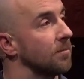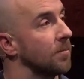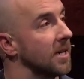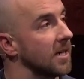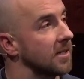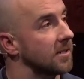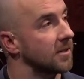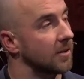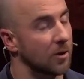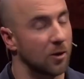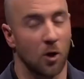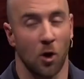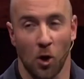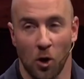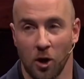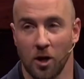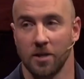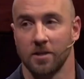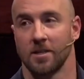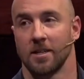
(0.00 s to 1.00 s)
but it's
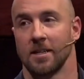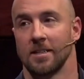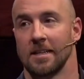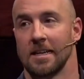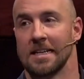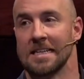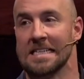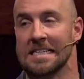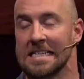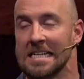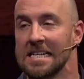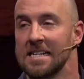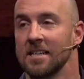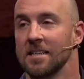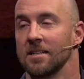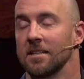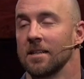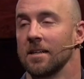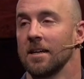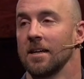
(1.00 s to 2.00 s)
current and, and
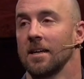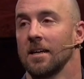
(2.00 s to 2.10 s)
needed